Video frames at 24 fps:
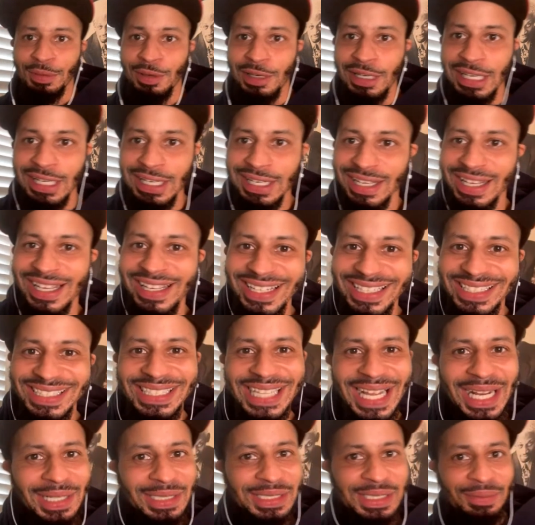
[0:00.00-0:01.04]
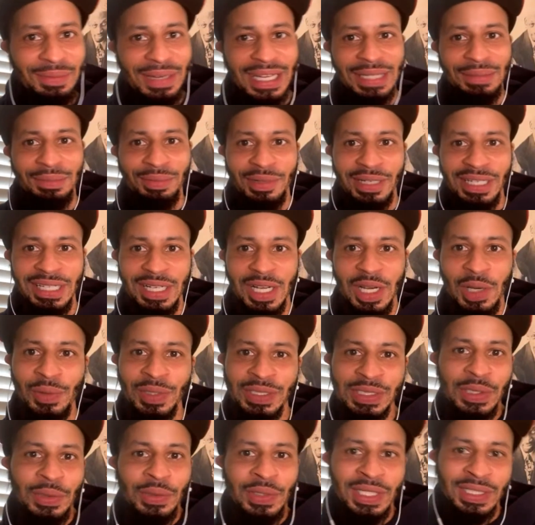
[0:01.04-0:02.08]
Breen. Shout out to Mike Breen,
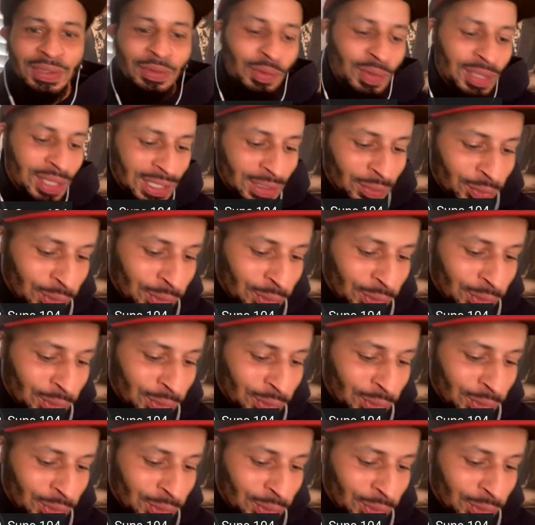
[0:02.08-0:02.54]
always doing a